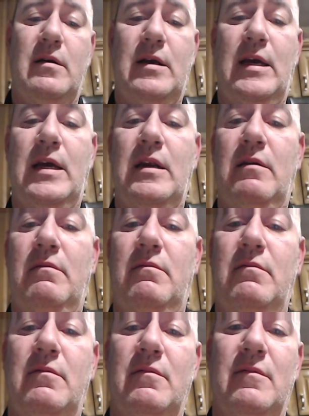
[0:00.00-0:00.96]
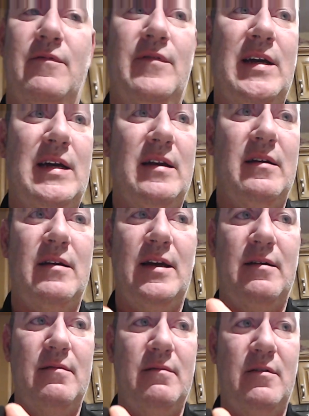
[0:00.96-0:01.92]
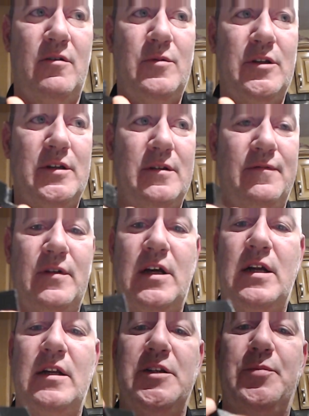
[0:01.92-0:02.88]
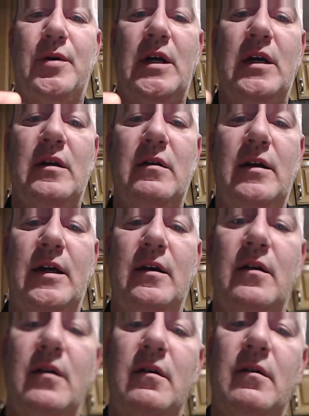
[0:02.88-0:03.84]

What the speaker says: and got like almost a flawless print here